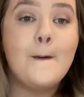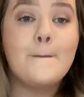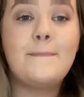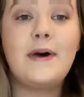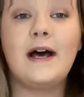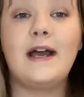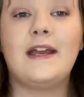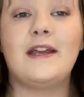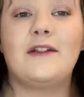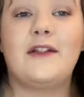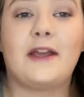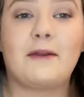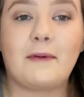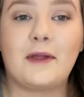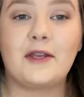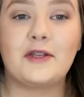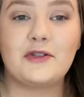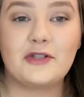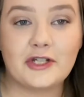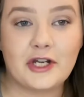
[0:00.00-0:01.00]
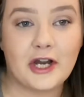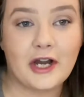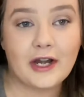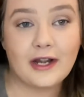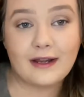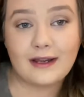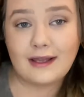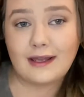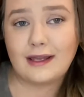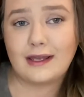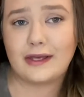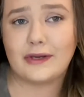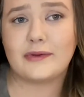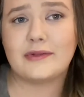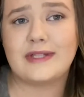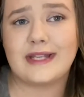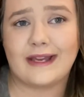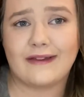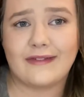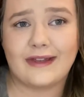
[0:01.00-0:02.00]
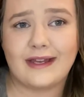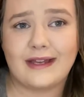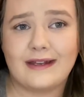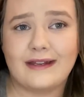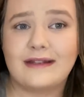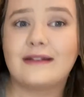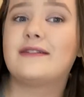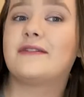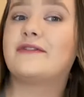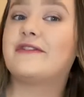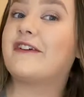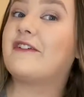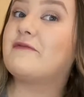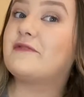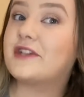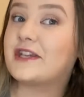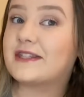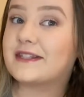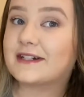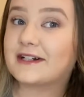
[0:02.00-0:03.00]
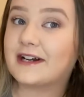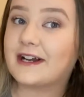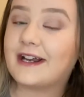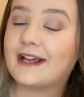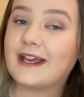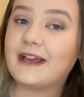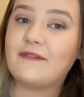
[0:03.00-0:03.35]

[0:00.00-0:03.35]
But you like my new shirt? Ew, David from Schitt's Creek.